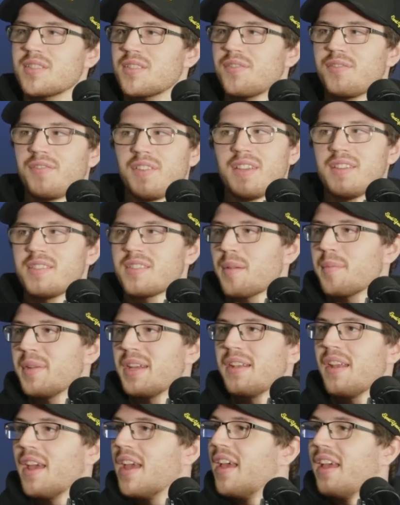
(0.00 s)
the fizz. I
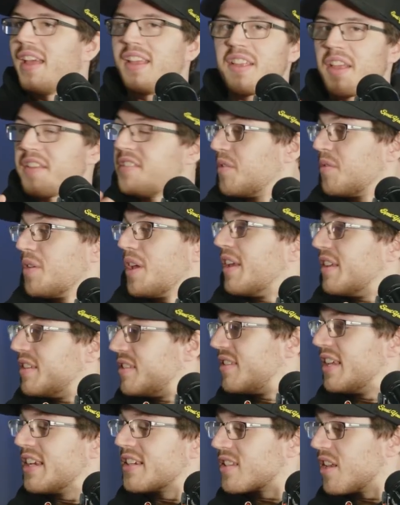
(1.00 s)
mean, it's the
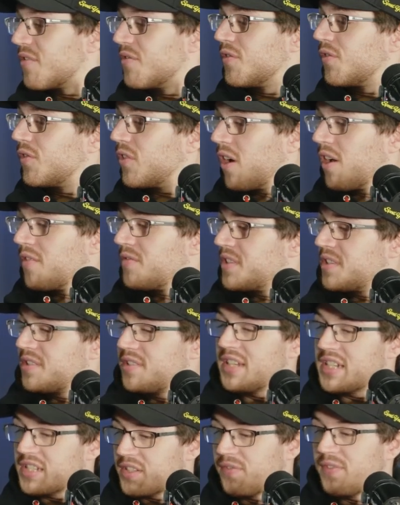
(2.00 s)
fucking 675 to
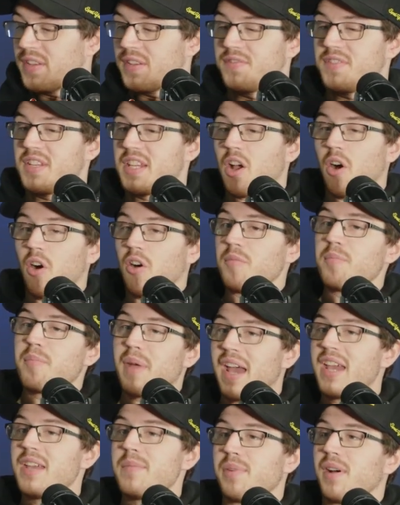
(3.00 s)
650. Mate. On
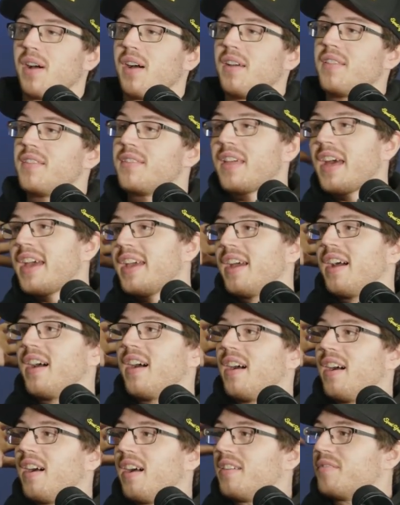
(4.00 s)
paper, they
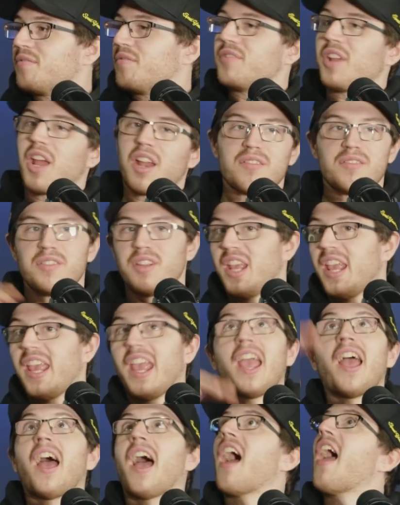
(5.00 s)
are,
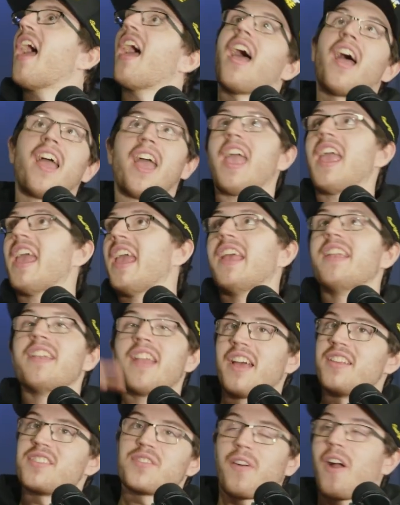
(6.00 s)

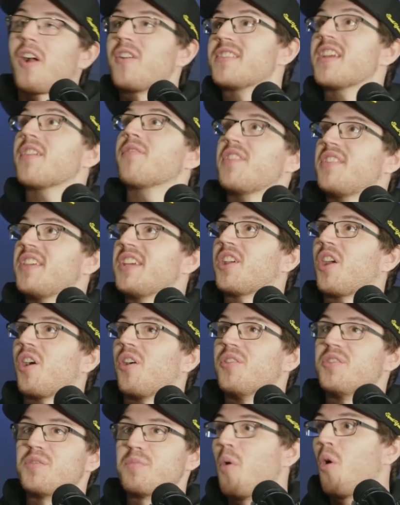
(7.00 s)
as far as everything
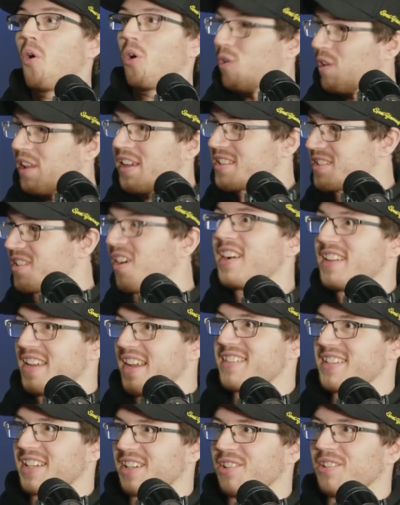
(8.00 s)
goes, more or less
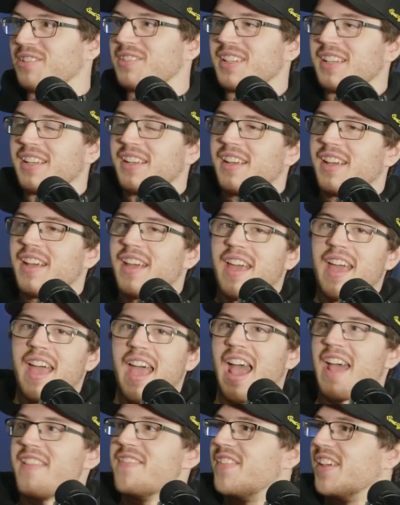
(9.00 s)
identical.
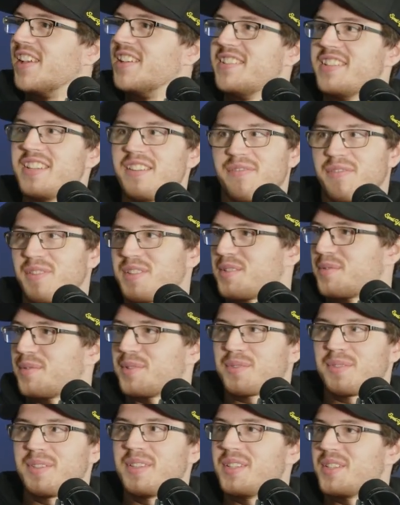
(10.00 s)
And the difference
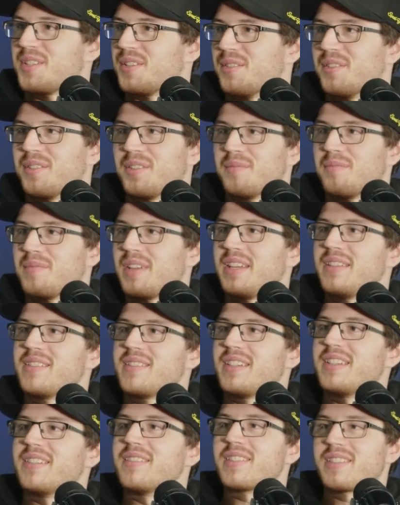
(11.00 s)
between the two of them is
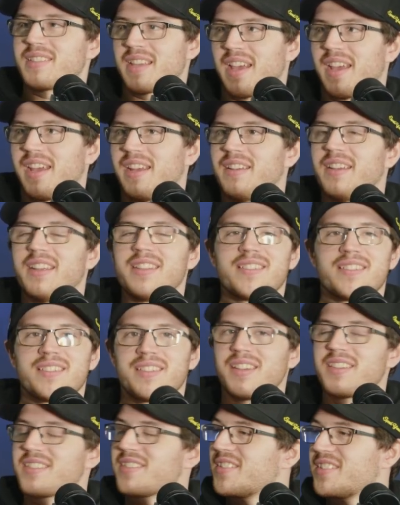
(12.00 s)
insane. It's
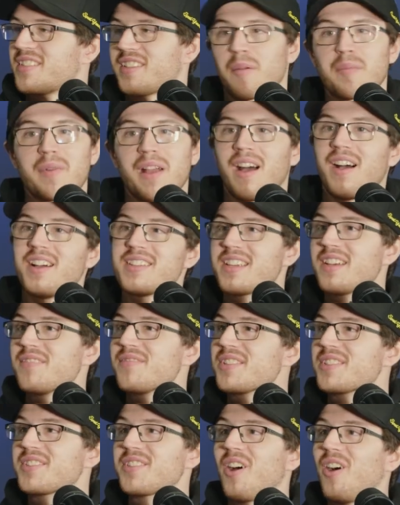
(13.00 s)
just some cars have
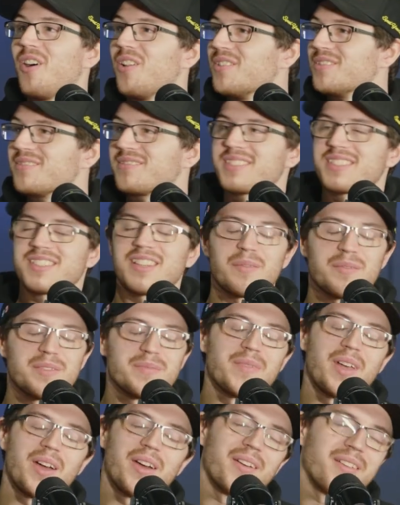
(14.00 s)
the soul, some of them
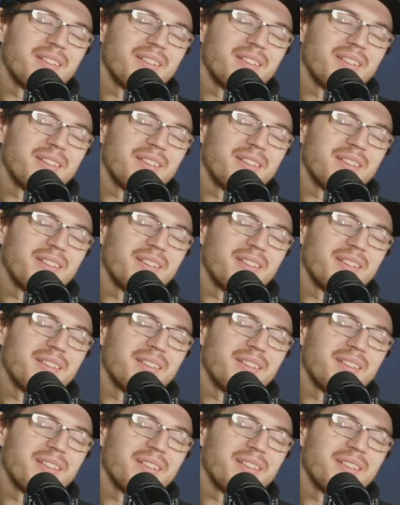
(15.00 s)
don't.